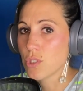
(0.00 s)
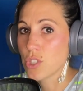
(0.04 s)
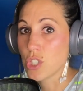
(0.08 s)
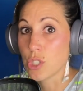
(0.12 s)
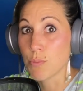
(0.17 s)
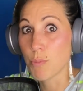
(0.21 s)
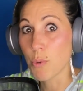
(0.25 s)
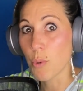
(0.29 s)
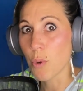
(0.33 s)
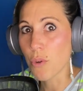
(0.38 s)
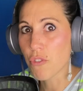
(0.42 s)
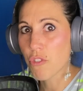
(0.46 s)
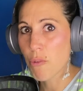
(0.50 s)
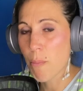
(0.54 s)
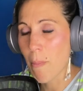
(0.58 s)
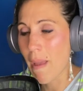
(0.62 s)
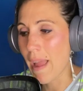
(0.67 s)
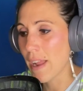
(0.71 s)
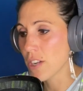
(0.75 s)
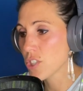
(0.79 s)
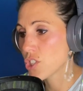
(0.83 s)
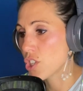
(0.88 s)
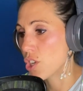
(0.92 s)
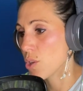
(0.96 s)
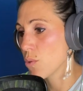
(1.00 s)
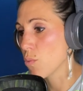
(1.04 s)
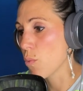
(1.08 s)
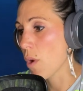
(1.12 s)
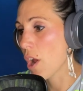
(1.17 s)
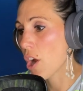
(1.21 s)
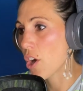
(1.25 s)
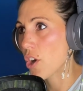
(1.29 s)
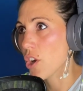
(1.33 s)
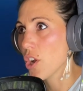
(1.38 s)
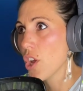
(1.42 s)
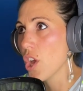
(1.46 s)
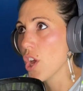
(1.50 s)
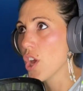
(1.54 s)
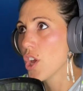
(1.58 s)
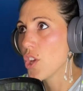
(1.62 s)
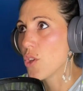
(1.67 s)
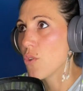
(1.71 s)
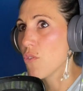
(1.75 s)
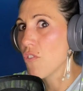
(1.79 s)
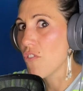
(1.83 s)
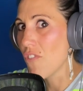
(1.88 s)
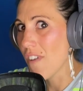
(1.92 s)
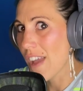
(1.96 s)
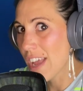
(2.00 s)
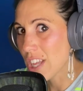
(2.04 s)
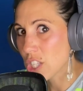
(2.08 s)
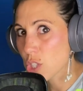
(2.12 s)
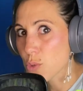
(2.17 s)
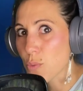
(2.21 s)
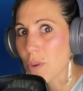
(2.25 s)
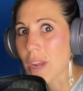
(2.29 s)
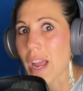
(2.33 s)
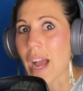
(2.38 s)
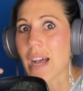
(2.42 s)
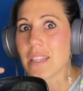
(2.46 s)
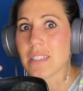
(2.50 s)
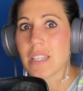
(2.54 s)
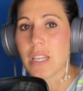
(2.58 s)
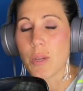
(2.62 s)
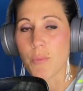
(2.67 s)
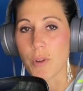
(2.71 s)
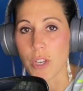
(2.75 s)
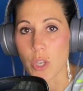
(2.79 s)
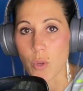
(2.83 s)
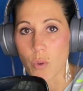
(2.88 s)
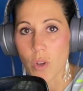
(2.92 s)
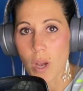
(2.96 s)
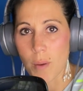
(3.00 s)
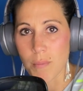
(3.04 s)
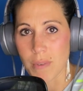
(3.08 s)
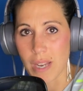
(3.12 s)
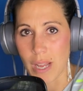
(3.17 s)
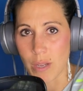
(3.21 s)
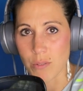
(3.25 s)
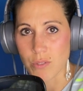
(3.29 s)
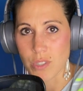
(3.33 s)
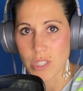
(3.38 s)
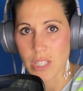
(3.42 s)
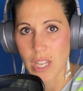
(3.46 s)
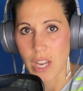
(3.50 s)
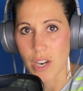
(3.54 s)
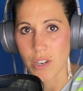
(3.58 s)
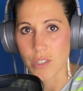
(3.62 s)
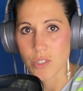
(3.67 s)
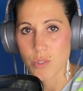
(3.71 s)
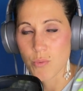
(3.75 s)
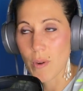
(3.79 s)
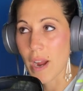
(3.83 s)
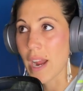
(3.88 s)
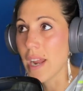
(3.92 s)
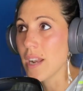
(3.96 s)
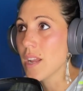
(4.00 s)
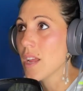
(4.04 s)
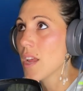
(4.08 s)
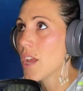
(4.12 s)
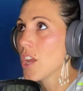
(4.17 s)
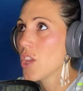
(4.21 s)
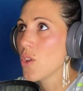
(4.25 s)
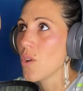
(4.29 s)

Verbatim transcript: this beautiful mansion where you face reality when you come downstairs, right?